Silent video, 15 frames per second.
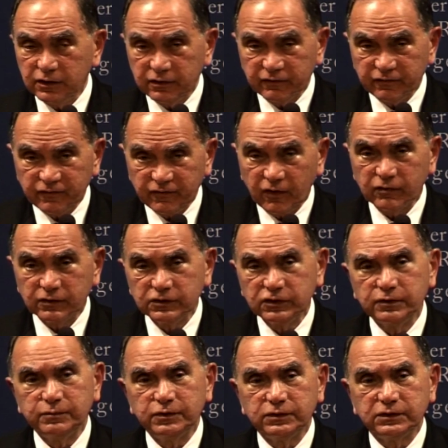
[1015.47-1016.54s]
the foreign
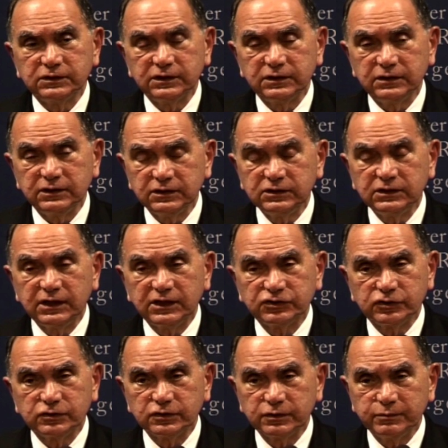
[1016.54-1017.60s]
community, the
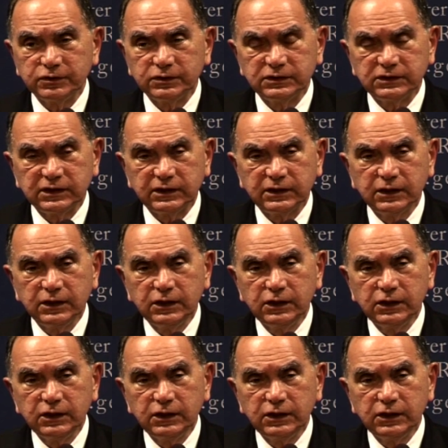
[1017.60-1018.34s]
international community,